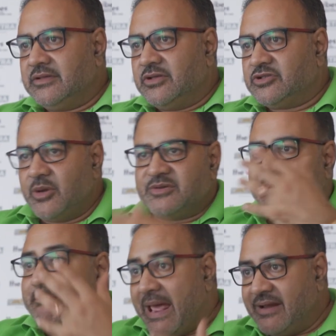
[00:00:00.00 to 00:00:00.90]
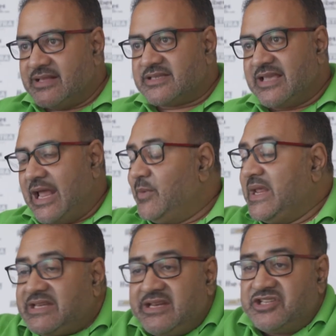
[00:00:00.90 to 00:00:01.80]
So it was that balance, and we
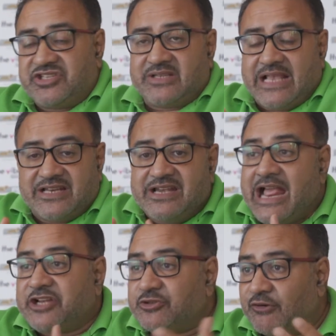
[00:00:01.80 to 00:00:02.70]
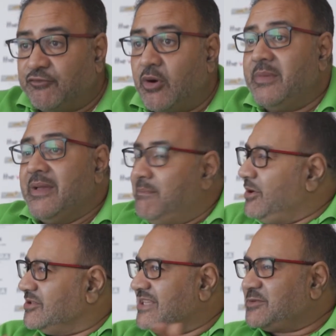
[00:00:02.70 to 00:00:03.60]
did it just as a natural form
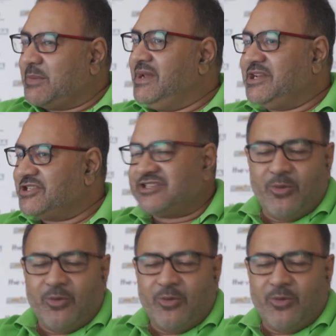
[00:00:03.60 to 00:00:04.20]
because that's what Malaysians are.